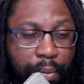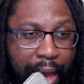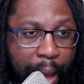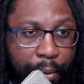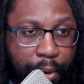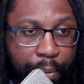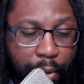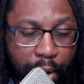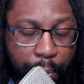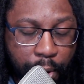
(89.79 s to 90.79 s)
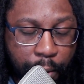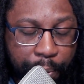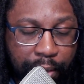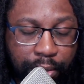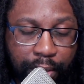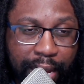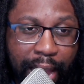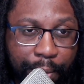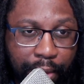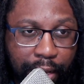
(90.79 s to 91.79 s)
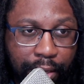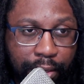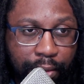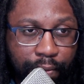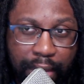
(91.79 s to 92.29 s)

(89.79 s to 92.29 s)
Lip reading: Apple Pro Pencil that got released.